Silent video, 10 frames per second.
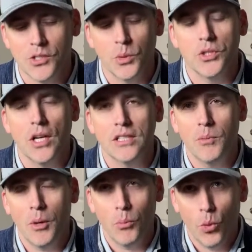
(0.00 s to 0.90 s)
So we talked
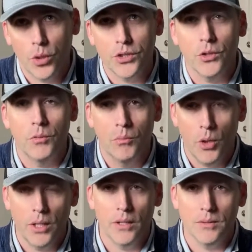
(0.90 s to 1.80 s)
about Puerto
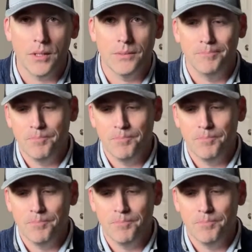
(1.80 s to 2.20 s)
Morelos.